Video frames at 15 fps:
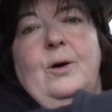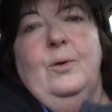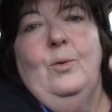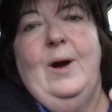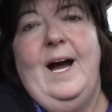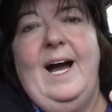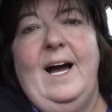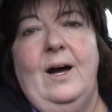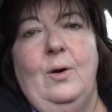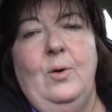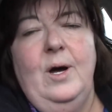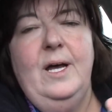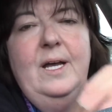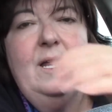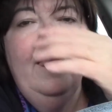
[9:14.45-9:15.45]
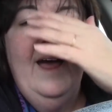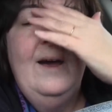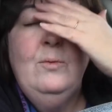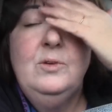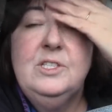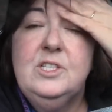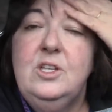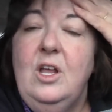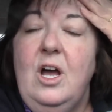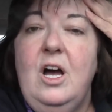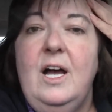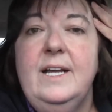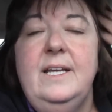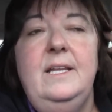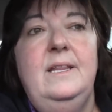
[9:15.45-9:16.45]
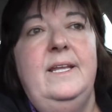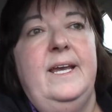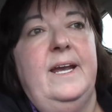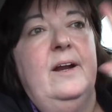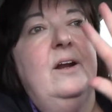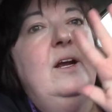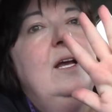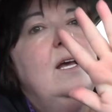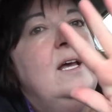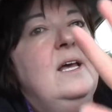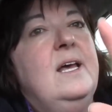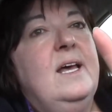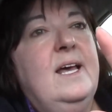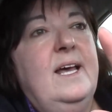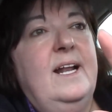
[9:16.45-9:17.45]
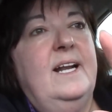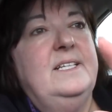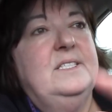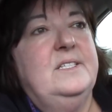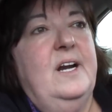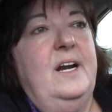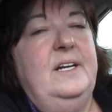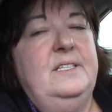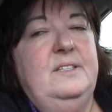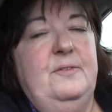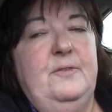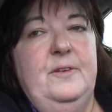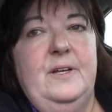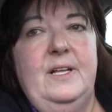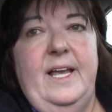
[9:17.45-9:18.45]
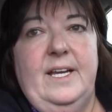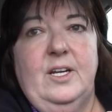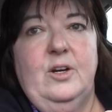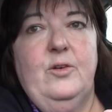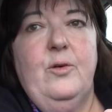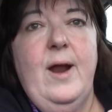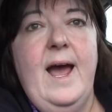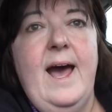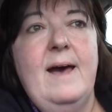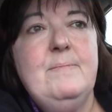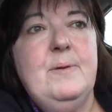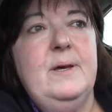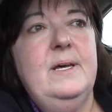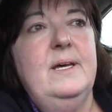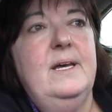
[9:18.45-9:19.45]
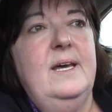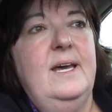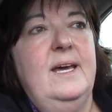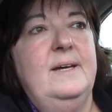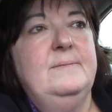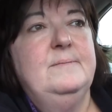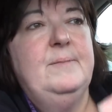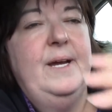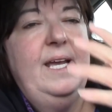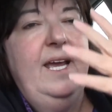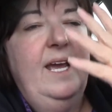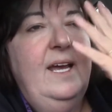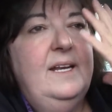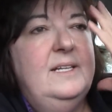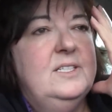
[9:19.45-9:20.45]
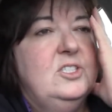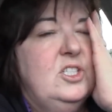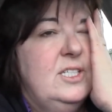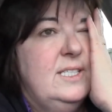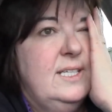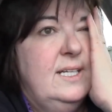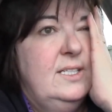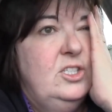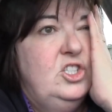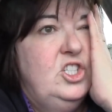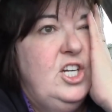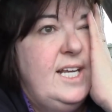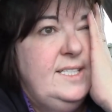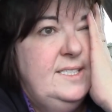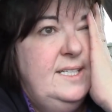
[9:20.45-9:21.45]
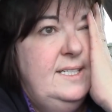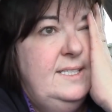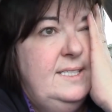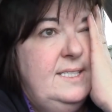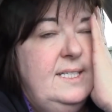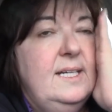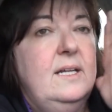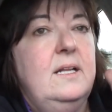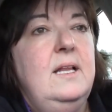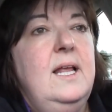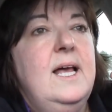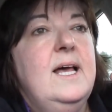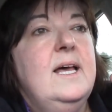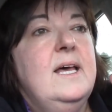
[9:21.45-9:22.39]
Wow, that was long in there. And I started to feel like crap and my head is just congested still.